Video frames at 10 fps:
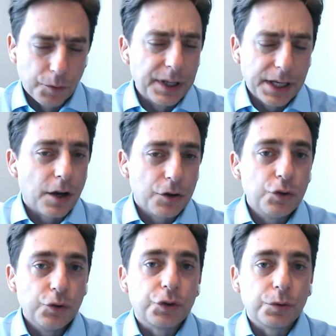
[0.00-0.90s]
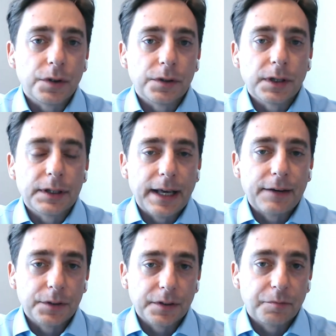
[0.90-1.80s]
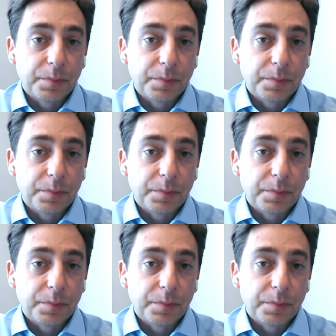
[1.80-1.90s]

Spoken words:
really unusual level of